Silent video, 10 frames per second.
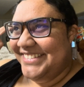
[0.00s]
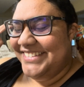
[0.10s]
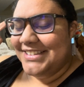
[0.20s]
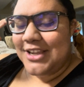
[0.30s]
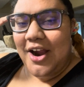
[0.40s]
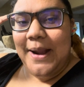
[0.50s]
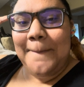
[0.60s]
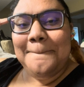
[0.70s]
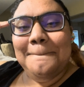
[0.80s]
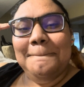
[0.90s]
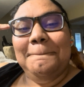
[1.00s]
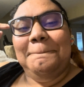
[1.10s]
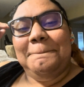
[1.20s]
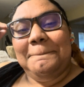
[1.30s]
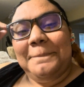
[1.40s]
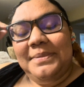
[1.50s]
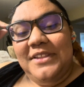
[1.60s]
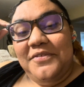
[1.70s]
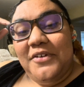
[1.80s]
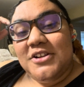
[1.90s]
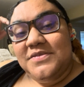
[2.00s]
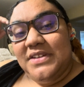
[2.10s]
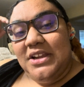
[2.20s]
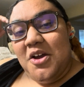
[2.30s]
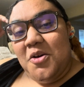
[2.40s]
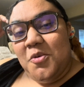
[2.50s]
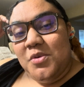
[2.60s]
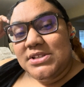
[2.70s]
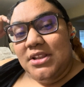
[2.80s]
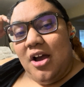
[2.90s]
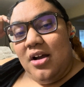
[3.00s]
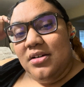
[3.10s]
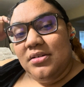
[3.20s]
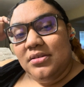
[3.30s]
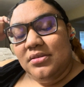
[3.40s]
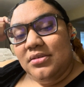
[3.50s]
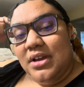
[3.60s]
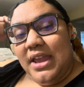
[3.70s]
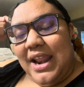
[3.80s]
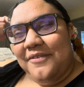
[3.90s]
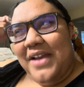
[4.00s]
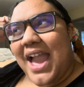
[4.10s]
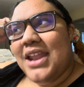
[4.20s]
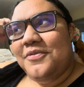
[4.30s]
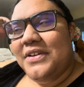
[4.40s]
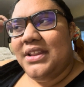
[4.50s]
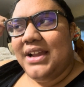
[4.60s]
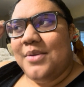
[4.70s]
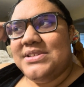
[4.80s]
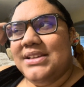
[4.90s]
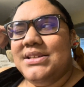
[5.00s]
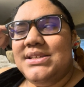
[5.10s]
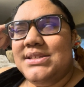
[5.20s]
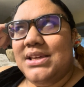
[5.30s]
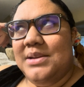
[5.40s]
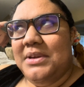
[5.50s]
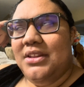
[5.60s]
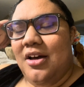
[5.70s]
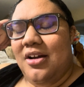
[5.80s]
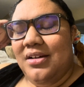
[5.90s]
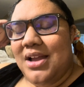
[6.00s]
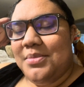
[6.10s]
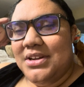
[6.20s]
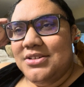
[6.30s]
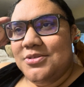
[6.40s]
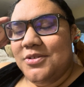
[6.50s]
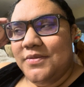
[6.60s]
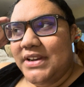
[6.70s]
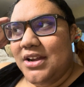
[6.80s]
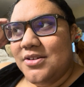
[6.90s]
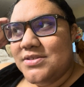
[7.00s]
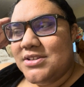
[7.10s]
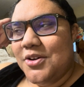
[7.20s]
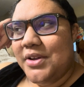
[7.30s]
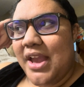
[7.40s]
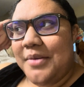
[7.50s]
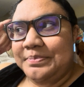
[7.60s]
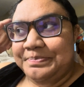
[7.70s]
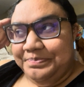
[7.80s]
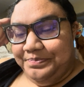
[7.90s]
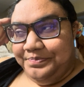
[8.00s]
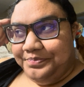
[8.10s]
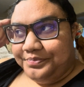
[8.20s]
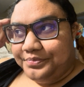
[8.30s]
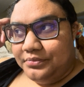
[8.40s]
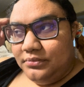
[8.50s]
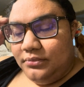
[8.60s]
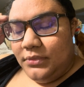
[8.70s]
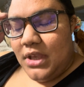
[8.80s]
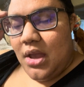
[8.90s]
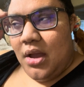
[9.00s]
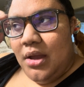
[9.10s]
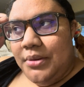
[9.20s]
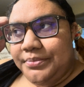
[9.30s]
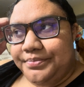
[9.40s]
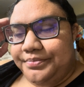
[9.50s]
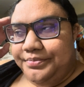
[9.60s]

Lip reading: sorry, the first video was long, and I had a feeling I was like, this is gonna be long. I'm gonna do 2 videos, so yeah. Um,